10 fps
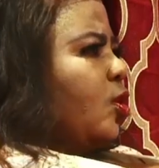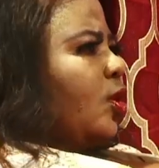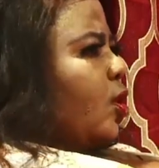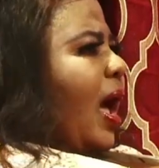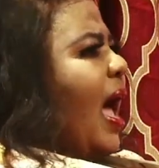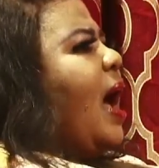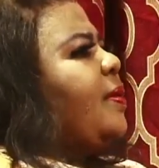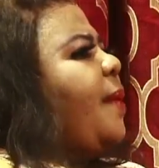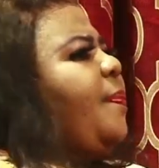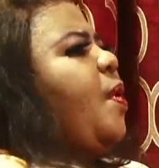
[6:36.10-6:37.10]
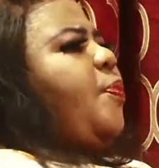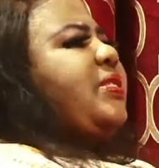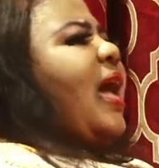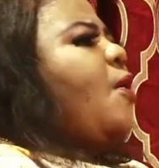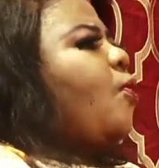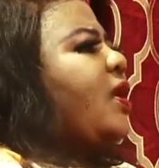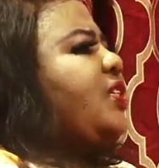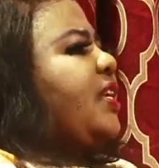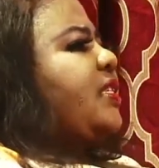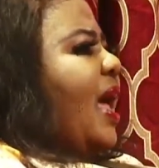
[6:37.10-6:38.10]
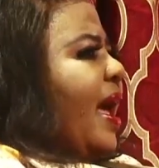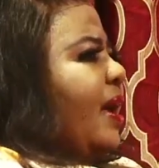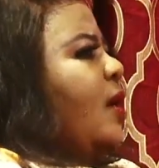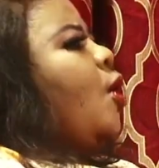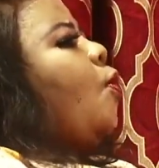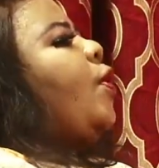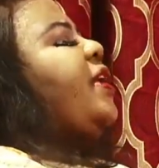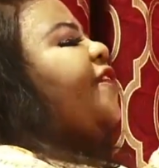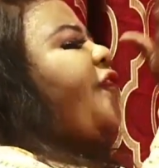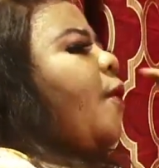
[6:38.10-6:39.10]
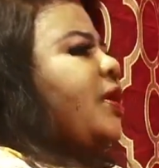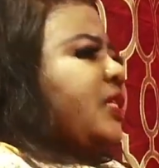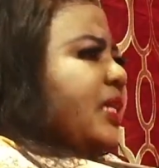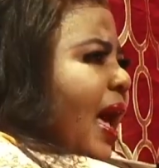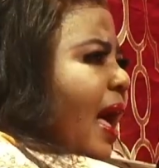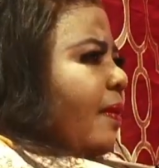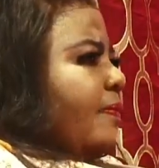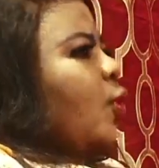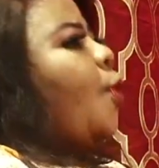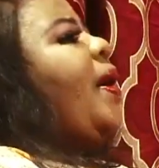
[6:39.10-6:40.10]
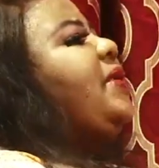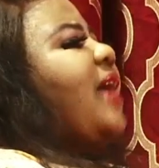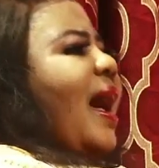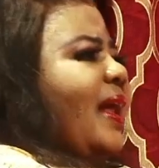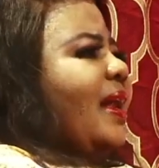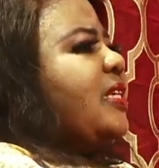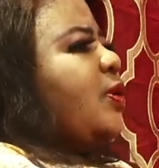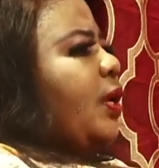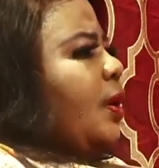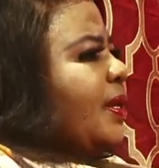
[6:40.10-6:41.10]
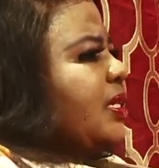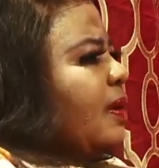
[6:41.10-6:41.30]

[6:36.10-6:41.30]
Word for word: that be my question, sir. Waiting for a chair, a young Jana, not only